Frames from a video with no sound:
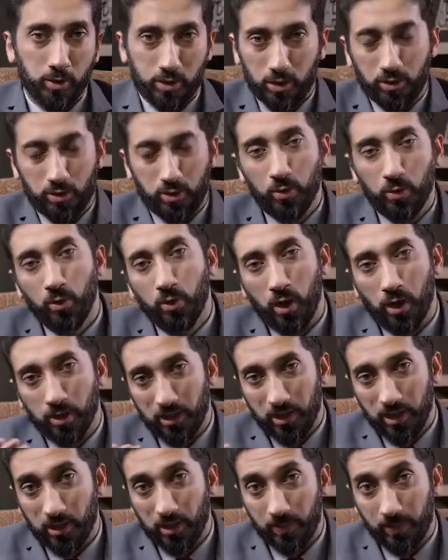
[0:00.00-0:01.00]
which is too
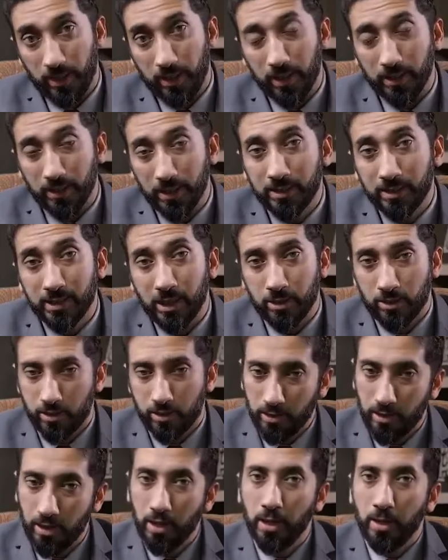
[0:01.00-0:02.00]
long to explain in this
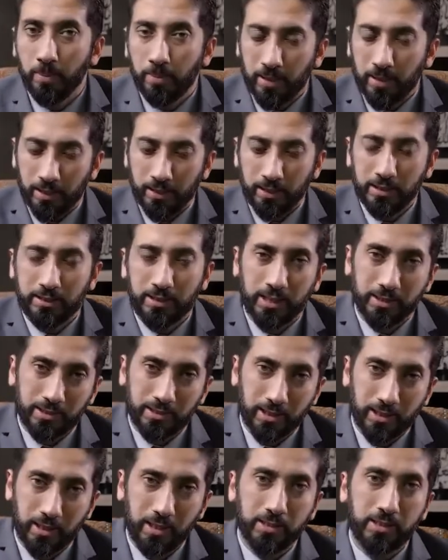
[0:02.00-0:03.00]
session, but at least
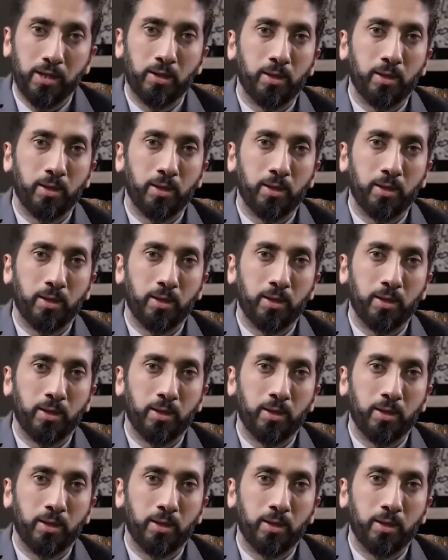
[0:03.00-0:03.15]
that's the case.